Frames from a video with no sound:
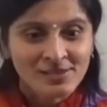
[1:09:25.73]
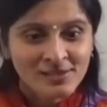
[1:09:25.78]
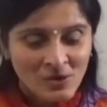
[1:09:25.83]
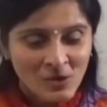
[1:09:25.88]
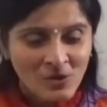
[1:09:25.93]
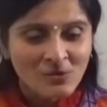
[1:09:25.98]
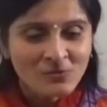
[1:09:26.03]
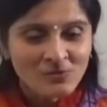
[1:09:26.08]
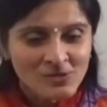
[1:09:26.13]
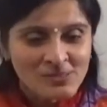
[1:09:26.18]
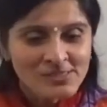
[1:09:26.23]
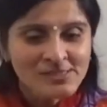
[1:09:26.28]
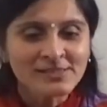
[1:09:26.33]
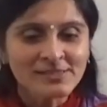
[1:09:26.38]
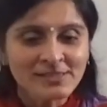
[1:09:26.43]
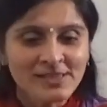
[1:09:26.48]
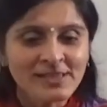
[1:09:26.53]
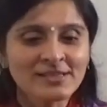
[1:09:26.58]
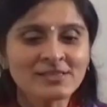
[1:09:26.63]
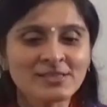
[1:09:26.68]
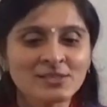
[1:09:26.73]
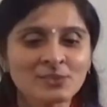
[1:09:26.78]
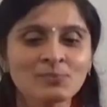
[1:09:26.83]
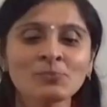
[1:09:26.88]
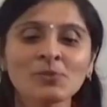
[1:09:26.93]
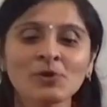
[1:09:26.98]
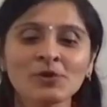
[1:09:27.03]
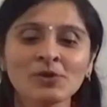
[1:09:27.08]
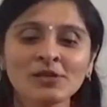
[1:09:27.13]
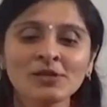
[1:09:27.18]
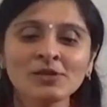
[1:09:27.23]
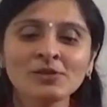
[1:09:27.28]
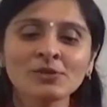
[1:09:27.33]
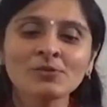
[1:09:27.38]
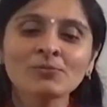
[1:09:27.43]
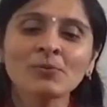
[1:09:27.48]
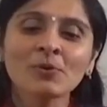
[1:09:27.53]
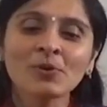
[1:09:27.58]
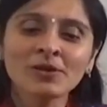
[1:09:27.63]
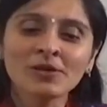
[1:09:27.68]
Obviously, next morning your
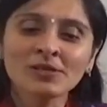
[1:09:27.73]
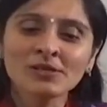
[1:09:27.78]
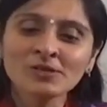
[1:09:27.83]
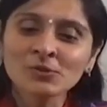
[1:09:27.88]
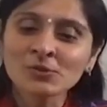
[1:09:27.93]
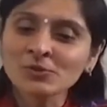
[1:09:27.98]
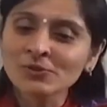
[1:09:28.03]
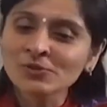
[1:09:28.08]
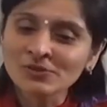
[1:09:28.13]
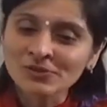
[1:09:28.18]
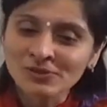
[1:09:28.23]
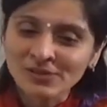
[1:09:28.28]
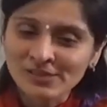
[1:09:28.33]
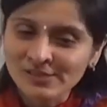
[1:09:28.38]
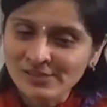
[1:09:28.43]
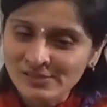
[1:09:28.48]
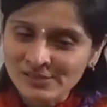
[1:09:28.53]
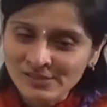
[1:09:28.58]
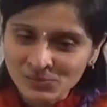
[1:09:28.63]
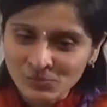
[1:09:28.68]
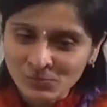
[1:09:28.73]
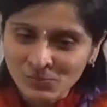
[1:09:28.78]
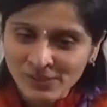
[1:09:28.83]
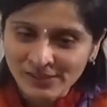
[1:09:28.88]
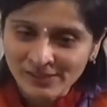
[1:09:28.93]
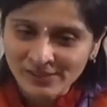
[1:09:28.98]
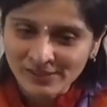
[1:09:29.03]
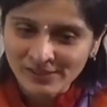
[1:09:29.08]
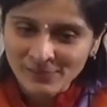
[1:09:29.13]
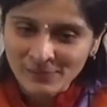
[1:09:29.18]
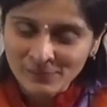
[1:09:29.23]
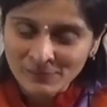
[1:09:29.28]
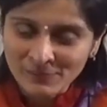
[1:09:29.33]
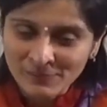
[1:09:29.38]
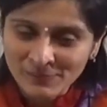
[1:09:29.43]
body is going to resist waking up.